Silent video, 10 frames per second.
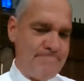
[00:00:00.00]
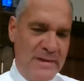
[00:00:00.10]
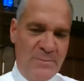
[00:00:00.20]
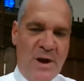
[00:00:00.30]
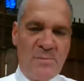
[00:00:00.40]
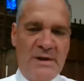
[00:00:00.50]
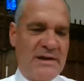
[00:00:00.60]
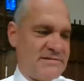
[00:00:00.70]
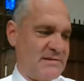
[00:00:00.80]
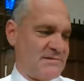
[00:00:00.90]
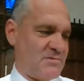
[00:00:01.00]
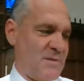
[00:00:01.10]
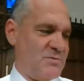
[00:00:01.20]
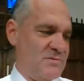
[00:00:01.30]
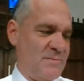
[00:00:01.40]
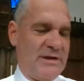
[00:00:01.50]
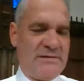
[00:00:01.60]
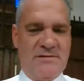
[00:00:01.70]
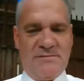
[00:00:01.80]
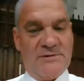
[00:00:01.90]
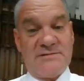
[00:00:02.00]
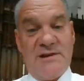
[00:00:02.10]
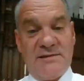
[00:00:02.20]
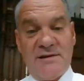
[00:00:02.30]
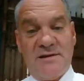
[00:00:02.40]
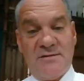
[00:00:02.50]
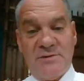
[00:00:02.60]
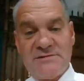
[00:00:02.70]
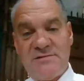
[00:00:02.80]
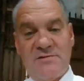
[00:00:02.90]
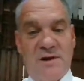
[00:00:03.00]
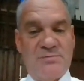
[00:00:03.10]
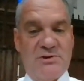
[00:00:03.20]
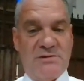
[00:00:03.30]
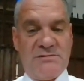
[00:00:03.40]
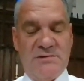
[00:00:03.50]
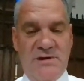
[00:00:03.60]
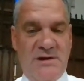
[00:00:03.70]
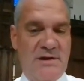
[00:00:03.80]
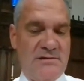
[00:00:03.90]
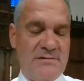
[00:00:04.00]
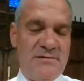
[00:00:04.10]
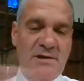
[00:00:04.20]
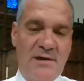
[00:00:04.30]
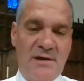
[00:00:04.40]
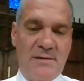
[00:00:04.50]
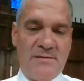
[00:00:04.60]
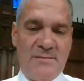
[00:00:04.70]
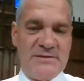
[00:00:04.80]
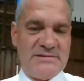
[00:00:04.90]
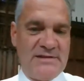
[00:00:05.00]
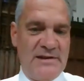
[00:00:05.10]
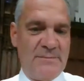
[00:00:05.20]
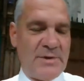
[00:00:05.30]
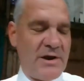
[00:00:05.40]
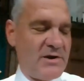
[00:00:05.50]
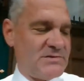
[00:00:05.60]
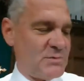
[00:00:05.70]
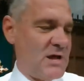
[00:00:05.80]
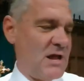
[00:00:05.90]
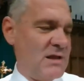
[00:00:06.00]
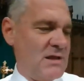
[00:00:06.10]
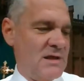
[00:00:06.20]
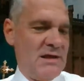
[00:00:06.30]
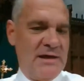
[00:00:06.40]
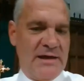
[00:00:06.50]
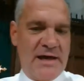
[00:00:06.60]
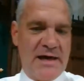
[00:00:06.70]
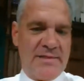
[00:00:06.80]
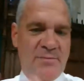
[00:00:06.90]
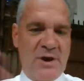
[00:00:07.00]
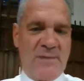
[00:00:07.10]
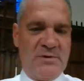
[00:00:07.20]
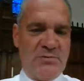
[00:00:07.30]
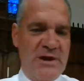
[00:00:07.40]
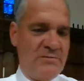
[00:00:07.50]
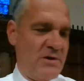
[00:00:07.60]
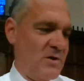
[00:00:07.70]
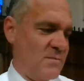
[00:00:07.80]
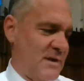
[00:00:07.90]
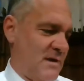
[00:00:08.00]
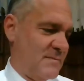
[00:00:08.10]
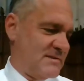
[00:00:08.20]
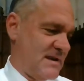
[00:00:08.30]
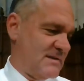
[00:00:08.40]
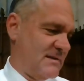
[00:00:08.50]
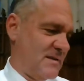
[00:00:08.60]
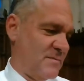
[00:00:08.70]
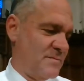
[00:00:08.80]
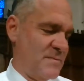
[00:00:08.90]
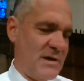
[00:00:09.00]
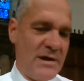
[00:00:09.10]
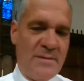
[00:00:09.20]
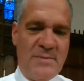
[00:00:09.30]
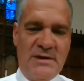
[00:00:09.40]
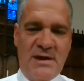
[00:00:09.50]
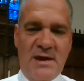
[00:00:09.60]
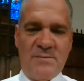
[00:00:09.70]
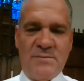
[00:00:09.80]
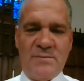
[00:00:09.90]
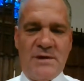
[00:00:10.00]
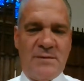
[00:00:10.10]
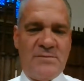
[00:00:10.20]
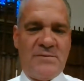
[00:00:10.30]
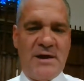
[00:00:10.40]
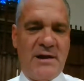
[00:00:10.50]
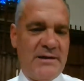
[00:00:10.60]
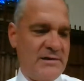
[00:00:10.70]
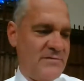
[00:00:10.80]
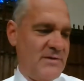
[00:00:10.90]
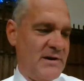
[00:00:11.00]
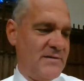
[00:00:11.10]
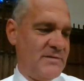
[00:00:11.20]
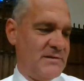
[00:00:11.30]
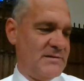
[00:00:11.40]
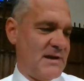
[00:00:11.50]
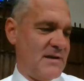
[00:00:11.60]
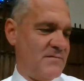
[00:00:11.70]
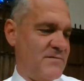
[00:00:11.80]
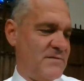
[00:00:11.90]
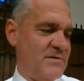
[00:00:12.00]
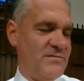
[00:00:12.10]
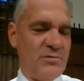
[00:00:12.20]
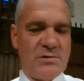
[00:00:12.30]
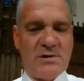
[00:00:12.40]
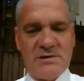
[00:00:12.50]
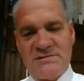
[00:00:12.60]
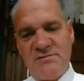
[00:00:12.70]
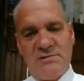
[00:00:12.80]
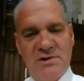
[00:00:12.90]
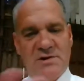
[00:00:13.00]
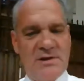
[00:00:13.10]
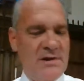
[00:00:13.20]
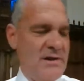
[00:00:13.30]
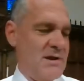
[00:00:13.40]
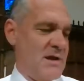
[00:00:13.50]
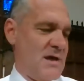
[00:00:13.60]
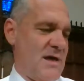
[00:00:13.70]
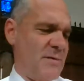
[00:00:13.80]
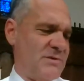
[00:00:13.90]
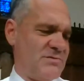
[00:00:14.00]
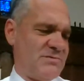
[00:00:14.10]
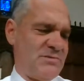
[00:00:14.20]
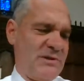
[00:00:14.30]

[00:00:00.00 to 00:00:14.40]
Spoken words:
In part because of this corruption, but it wasn't like there wasn't corruption in the Byzantine Empire as well. The break between Rome and Byzantium became final and definitive in 1054, as we learned, which was